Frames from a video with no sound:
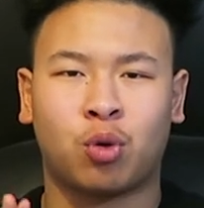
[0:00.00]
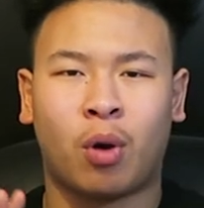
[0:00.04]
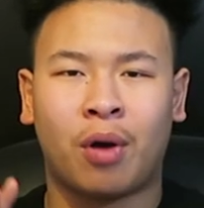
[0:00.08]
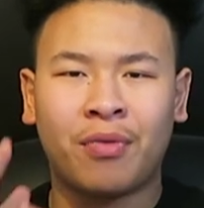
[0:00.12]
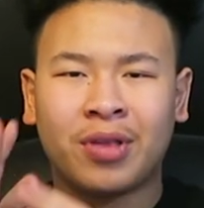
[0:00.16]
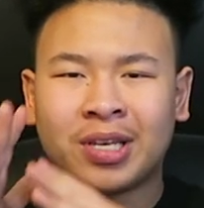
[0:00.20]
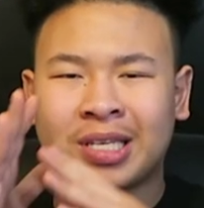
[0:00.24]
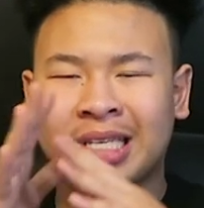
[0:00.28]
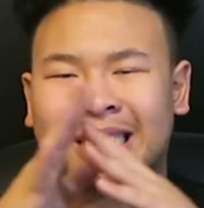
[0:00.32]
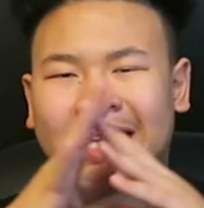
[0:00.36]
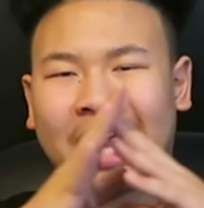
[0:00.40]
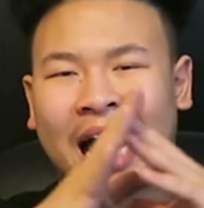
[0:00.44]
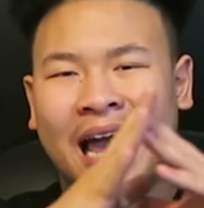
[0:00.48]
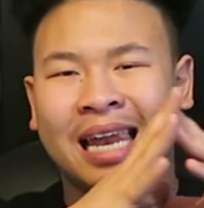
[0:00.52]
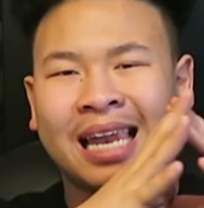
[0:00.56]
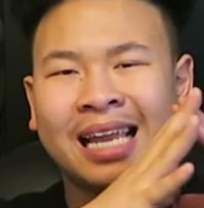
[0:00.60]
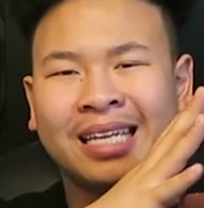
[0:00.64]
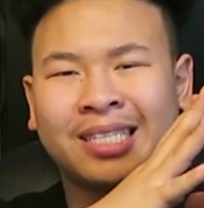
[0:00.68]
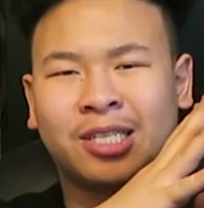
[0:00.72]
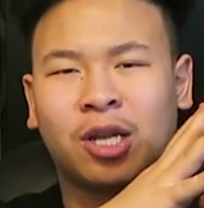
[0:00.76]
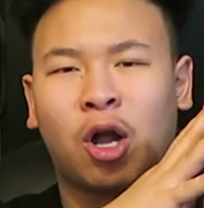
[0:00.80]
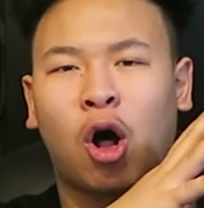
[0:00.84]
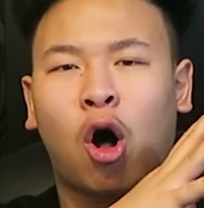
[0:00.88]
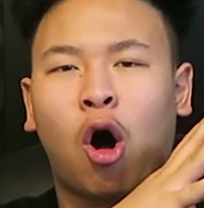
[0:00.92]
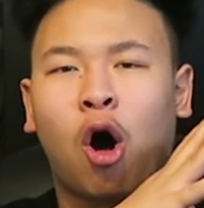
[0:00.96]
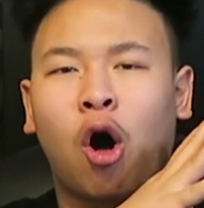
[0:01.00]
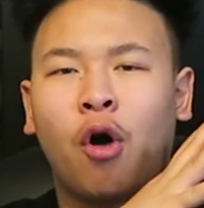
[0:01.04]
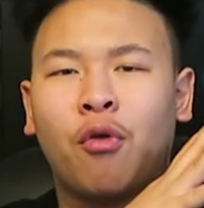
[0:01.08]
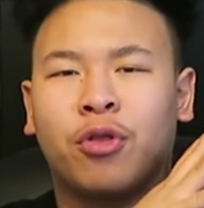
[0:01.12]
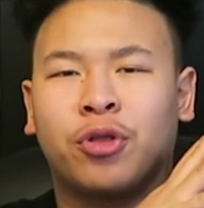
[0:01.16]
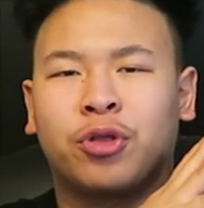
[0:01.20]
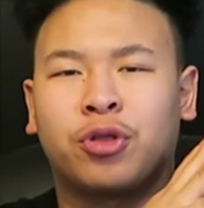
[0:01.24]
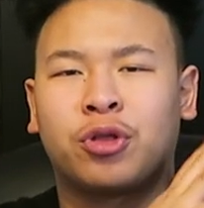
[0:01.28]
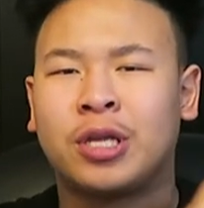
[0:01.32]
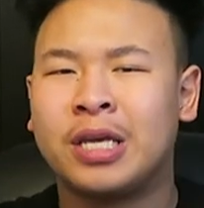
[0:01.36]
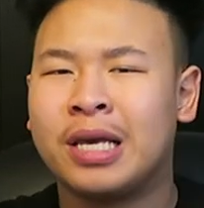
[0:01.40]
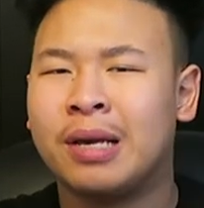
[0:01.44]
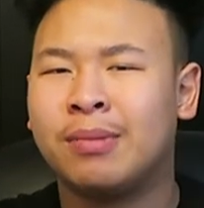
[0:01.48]
So on this list, I listed all
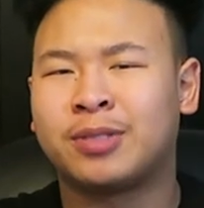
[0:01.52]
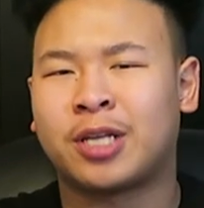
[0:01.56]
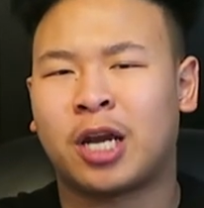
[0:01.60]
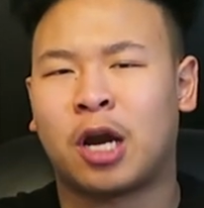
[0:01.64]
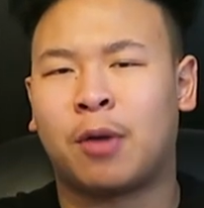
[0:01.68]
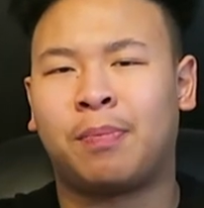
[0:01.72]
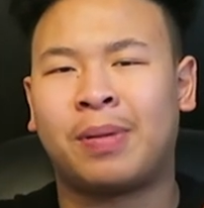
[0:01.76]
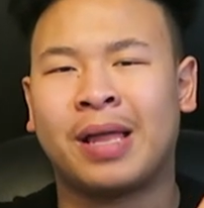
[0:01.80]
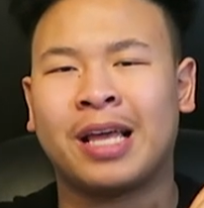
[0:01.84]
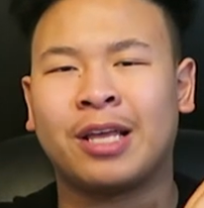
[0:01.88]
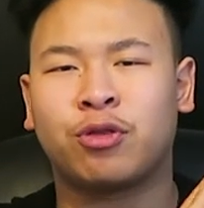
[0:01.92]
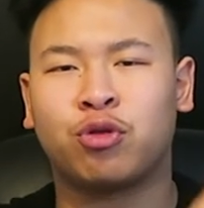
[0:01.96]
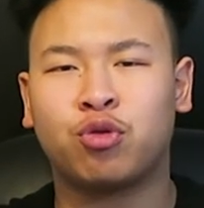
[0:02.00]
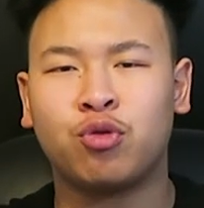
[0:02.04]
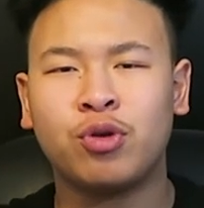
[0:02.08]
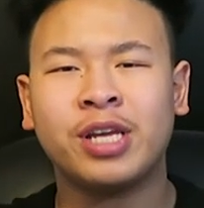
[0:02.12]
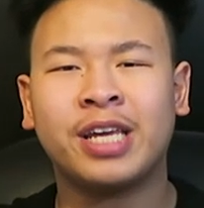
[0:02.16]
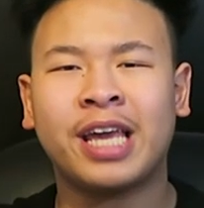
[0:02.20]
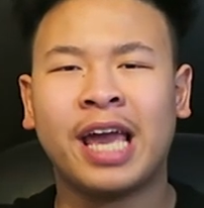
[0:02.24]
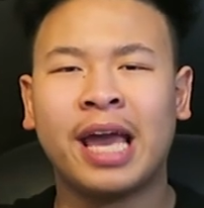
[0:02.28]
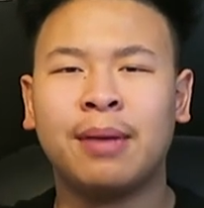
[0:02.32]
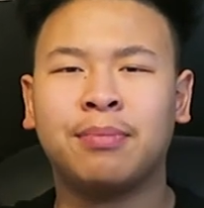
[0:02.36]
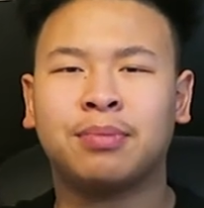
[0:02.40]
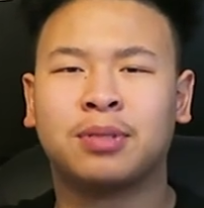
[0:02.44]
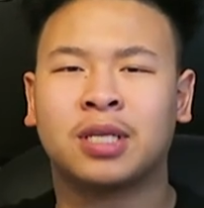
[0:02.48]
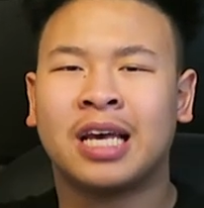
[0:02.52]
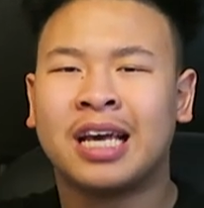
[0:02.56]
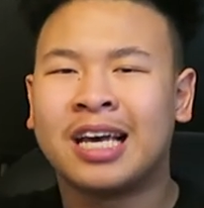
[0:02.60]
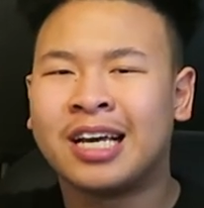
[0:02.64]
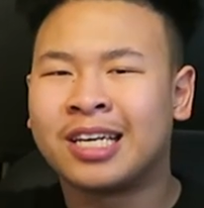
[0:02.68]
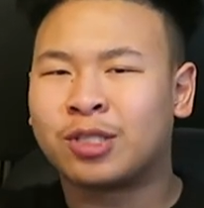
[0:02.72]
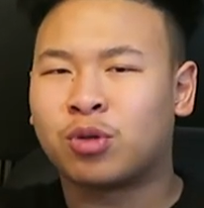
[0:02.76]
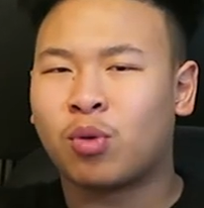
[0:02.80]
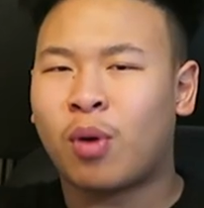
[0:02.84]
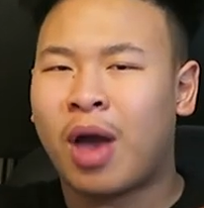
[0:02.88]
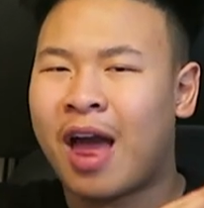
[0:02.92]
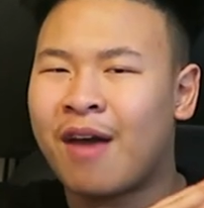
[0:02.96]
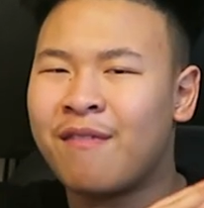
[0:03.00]
the teams that are playing 3 games.
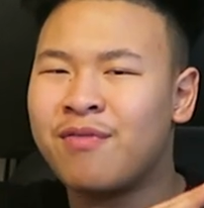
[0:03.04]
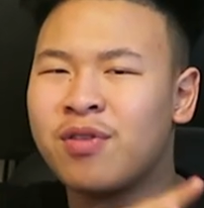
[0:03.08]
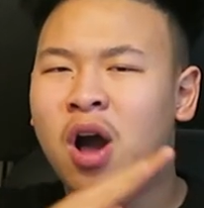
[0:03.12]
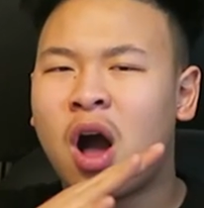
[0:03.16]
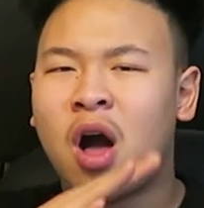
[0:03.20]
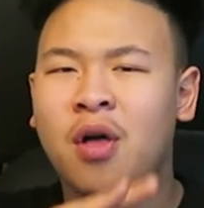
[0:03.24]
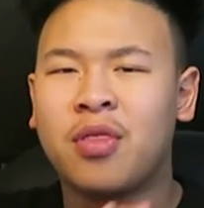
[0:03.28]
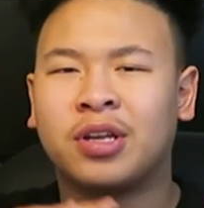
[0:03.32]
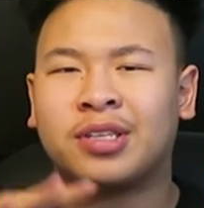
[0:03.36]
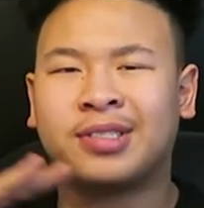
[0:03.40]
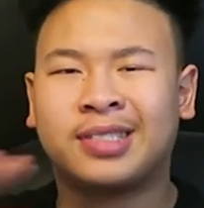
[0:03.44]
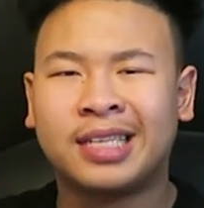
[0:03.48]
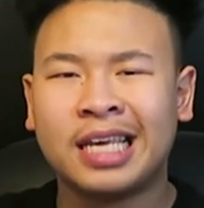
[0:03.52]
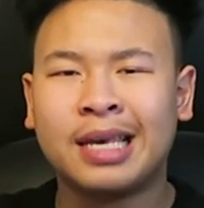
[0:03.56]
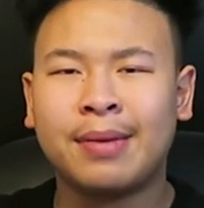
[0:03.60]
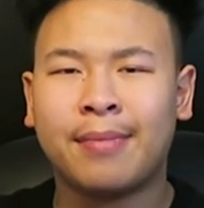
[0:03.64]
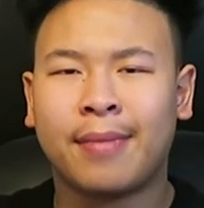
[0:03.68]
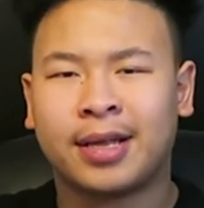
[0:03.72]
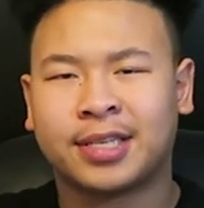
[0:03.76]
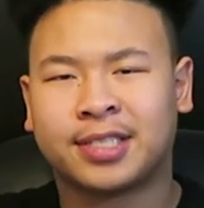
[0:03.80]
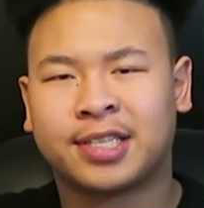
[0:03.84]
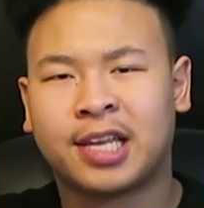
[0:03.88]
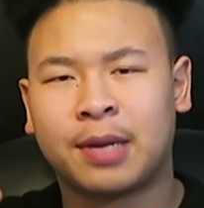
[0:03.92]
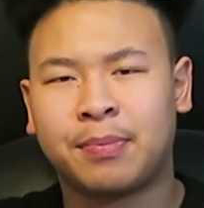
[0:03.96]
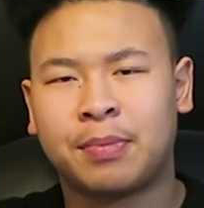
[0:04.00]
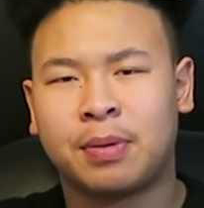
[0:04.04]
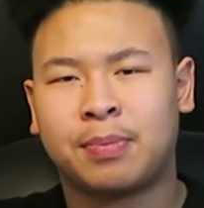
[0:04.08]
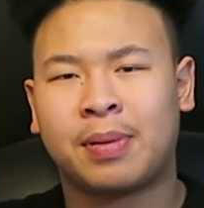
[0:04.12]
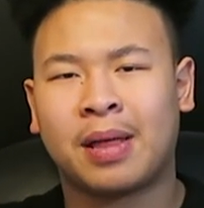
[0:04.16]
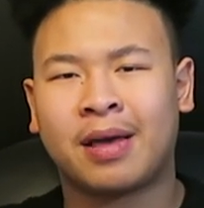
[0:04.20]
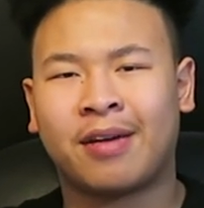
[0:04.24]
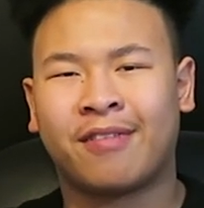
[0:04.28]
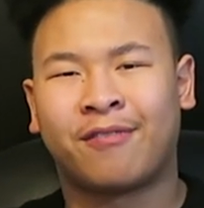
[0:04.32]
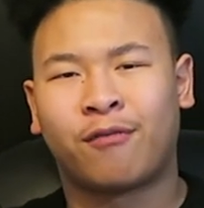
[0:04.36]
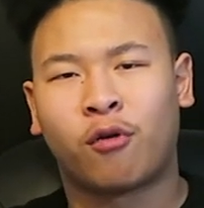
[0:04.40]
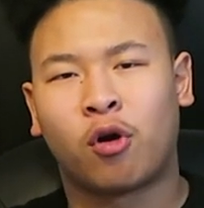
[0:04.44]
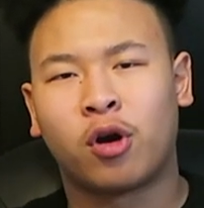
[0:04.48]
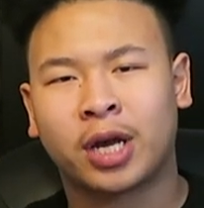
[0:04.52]
So every other team is going to be
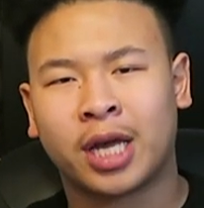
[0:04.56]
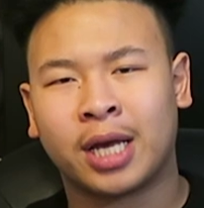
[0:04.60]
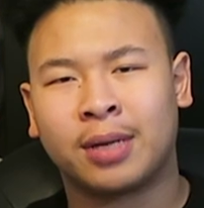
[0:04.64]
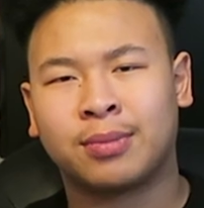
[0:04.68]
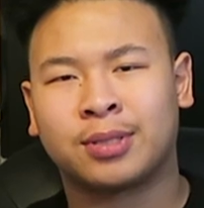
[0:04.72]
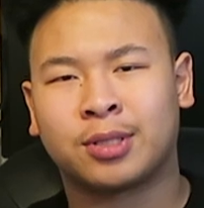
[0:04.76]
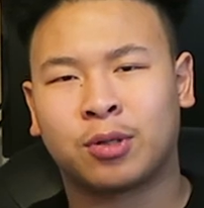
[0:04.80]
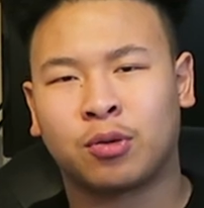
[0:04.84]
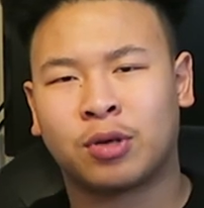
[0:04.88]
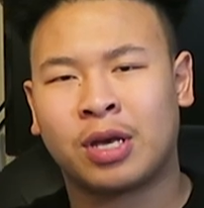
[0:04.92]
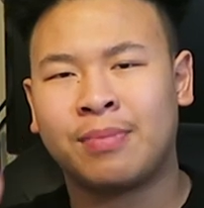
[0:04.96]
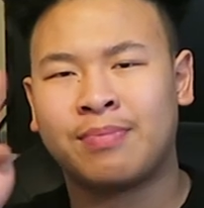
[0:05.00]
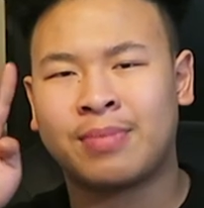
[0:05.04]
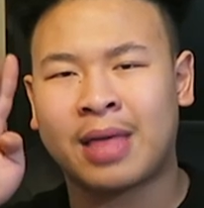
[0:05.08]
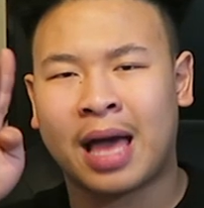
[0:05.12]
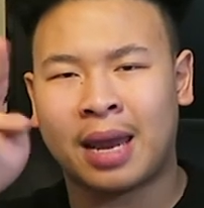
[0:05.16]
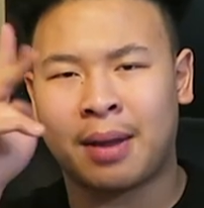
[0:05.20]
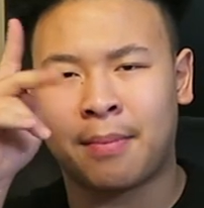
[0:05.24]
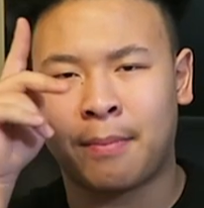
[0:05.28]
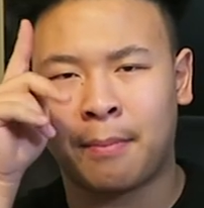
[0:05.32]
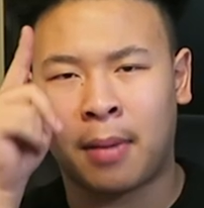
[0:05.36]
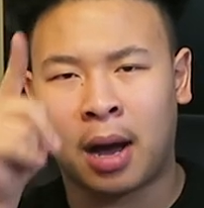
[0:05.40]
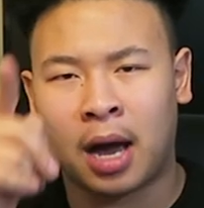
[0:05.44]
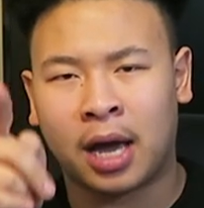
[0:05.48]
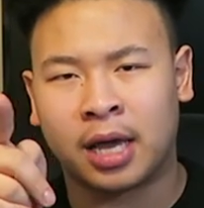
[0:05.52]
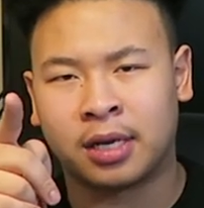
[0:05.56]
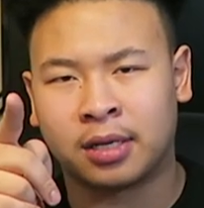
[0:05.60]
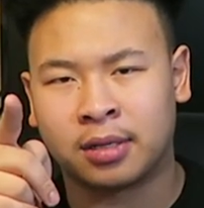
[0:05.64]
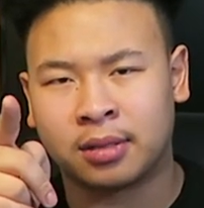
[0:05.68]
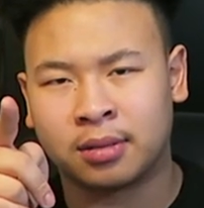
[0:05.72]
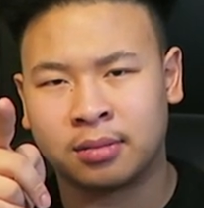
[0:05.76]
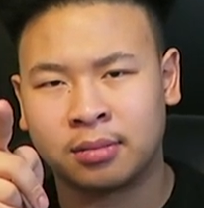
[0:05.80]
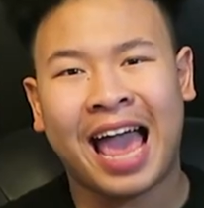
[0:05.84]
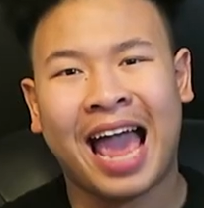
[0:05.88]
playing 4 games, so keep that in mind.